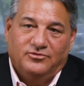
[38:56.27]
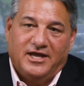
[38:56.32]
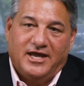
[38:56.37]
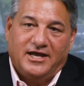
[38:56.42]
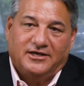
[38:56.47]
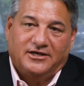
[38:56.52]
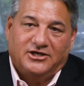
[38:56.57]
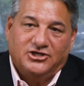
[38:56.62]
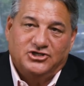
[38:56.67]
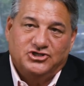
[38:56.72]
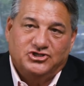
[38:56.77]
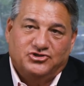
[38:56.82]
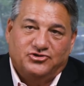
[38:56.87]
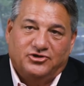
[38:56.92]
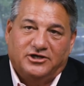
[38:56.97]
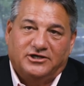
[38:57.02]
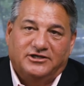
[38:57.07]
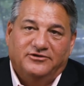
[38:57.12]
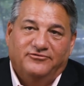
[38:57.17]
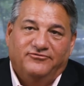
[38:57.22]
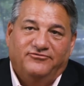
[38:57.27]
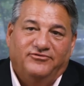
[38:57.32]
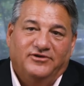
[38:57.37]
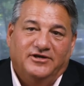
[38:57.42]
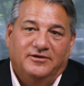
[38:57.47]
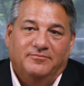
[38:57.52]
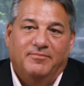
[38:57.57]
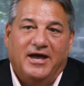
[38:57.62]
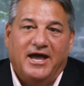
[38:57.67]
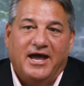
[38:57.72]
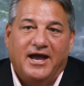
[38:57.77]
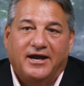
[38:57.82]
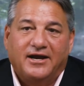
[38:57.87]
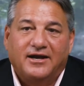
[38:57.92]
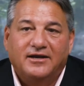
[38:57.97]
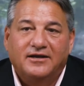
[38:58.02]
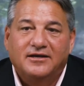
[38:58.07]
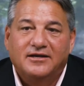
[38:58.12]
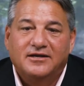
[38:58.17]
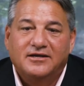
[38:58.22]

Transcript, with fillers: that constructive feedback